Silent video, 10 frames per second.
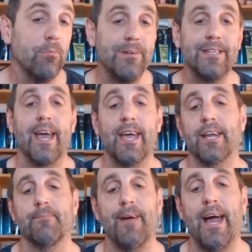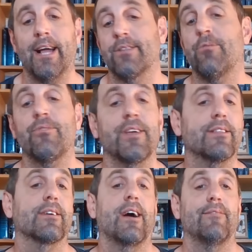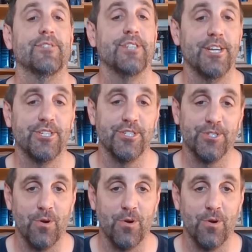Don't be taken aback. Don't think the conversation